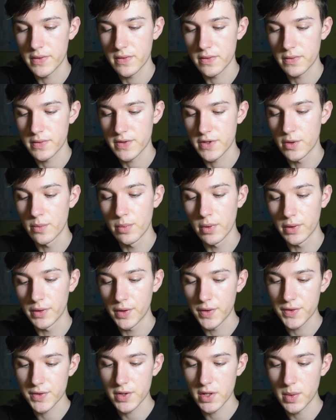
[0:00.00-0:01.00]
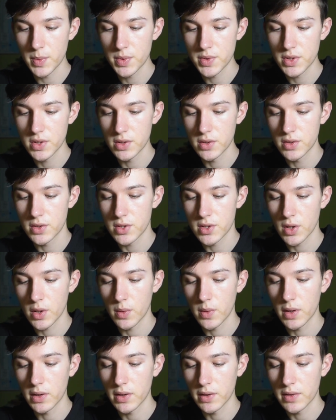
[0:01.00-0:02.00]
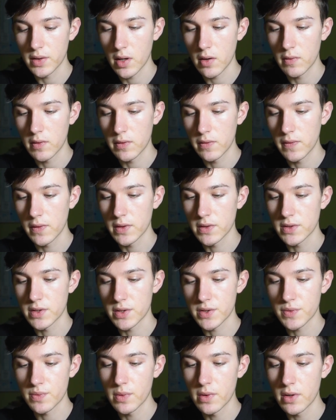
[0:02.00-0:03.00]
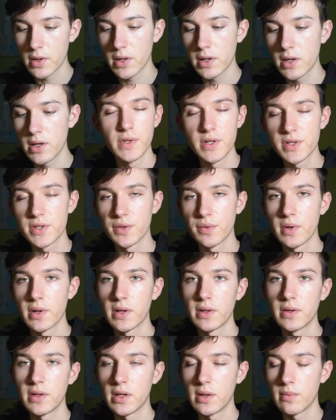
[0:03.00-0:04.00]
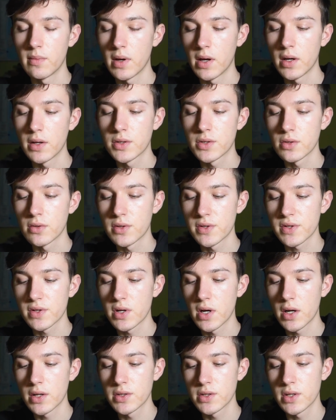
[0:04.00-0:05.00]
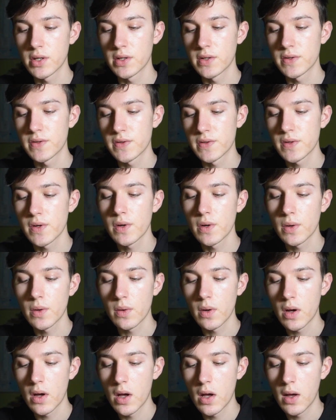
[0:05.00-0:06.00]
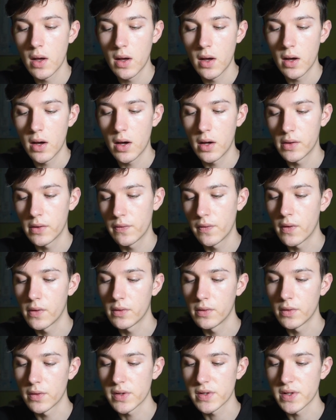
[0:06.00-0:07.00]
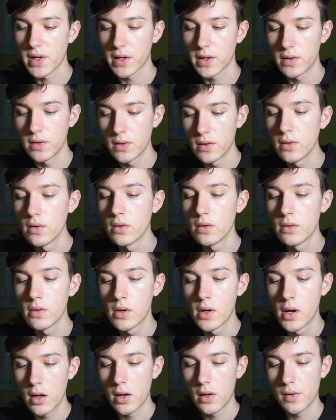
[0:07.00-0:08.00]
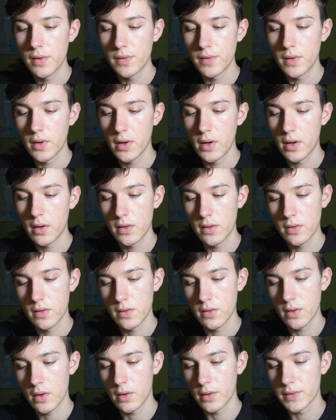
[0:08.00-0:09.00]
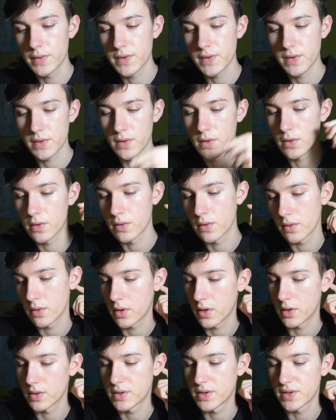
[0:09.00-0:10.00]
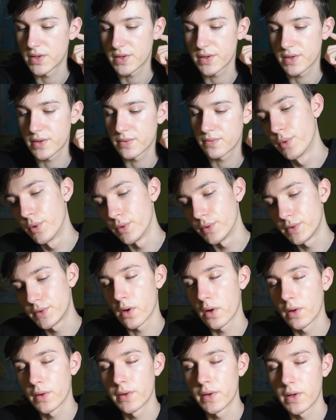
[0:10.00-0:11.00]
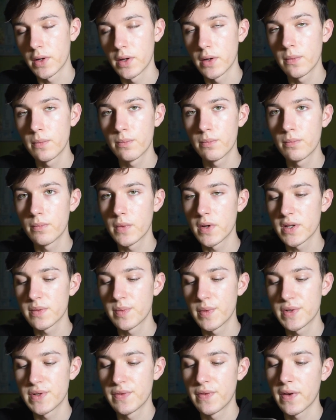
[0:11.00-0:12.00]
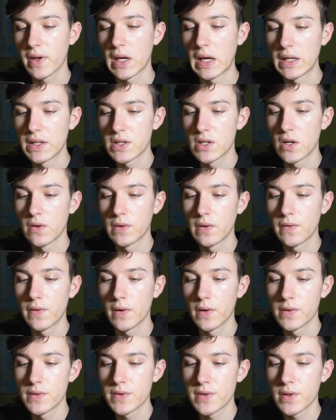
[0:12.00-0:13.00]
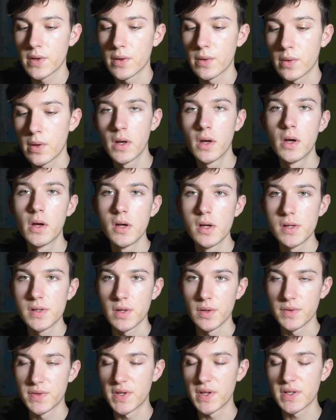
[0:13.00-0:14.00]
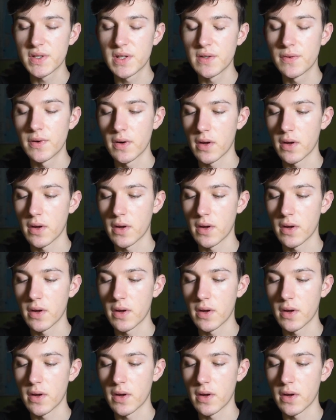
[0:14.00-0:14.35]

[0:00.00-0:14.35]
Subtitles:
simple description showing that everything's just working. There's no any damage or scratches, so The phone looks like new, and then also I just put all the specification of the phone. So 64